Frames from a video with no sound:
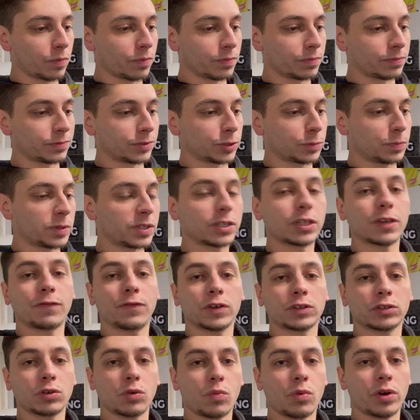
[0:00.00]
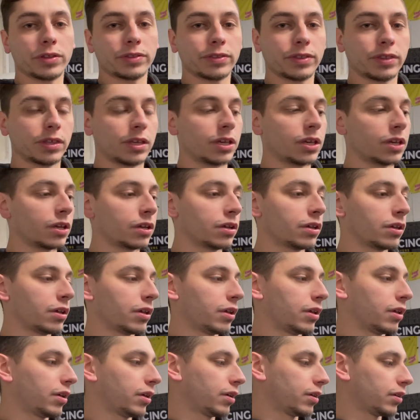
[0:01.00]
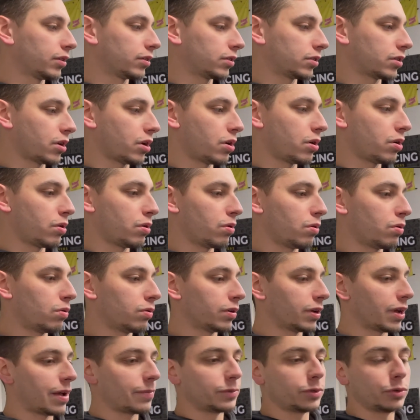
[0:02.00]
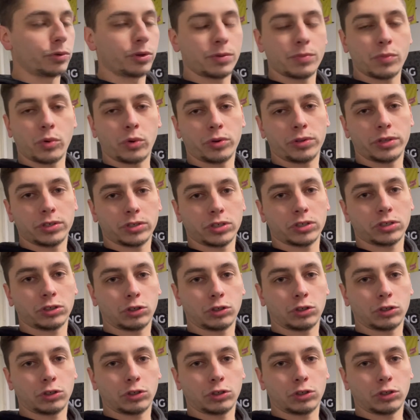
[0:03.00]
specific to one thing. So I'm doing more than just